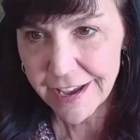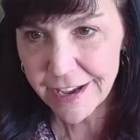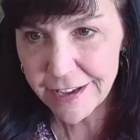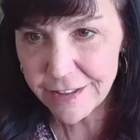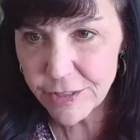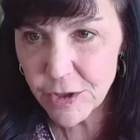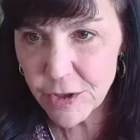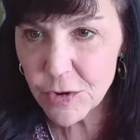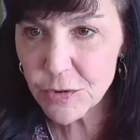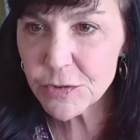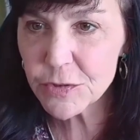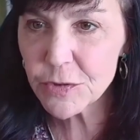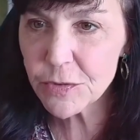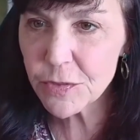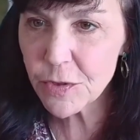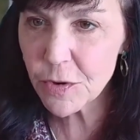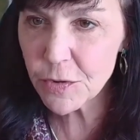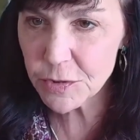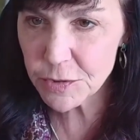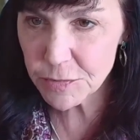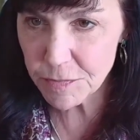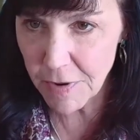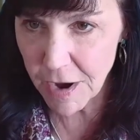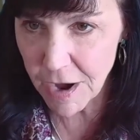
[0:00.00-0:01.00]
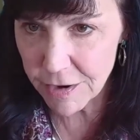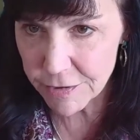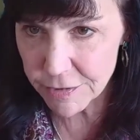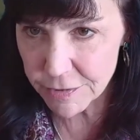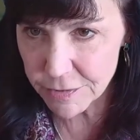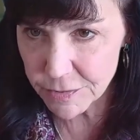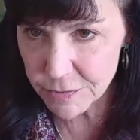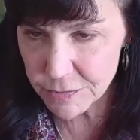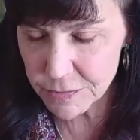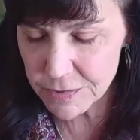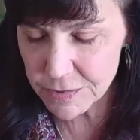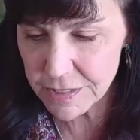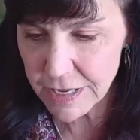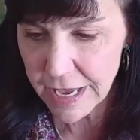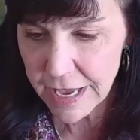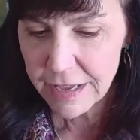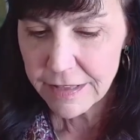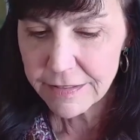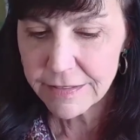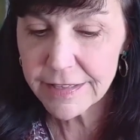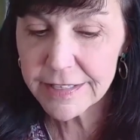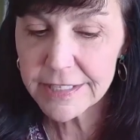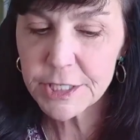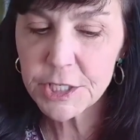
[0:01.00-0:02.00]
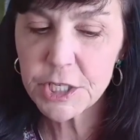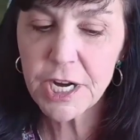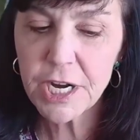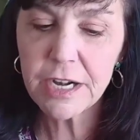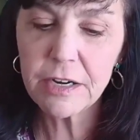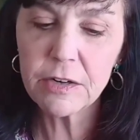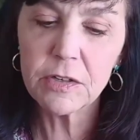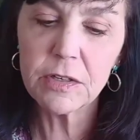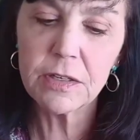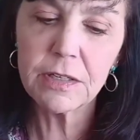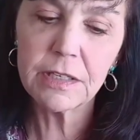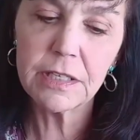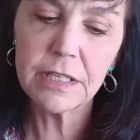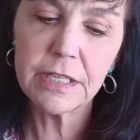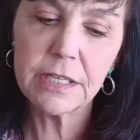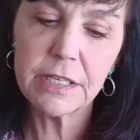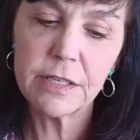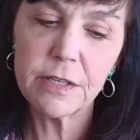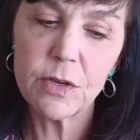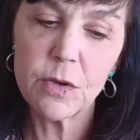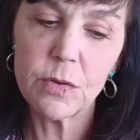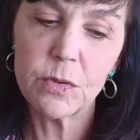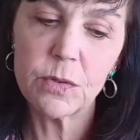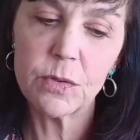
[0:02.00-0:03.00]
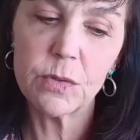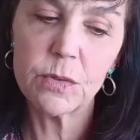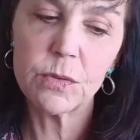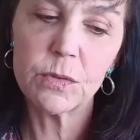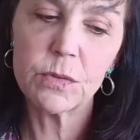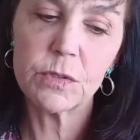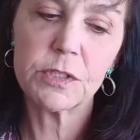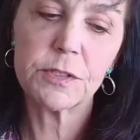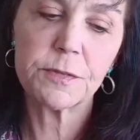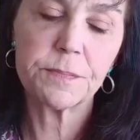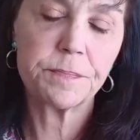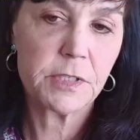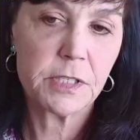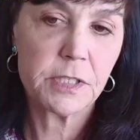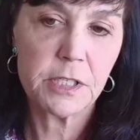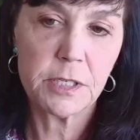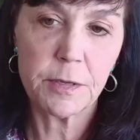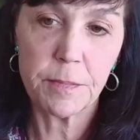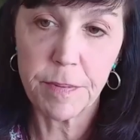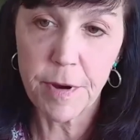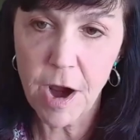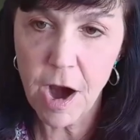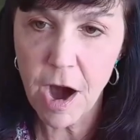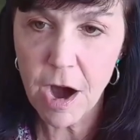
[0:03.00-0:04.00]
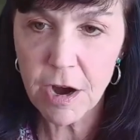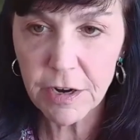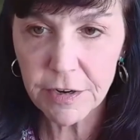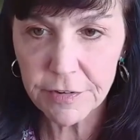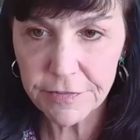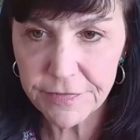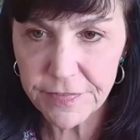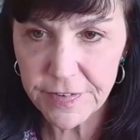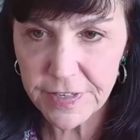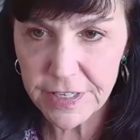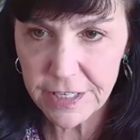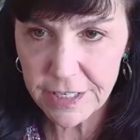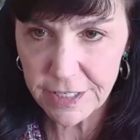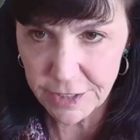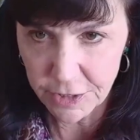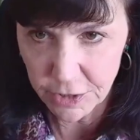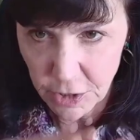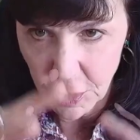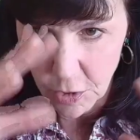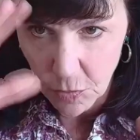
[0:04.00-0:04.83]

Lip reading: And those are those models that generally use topography,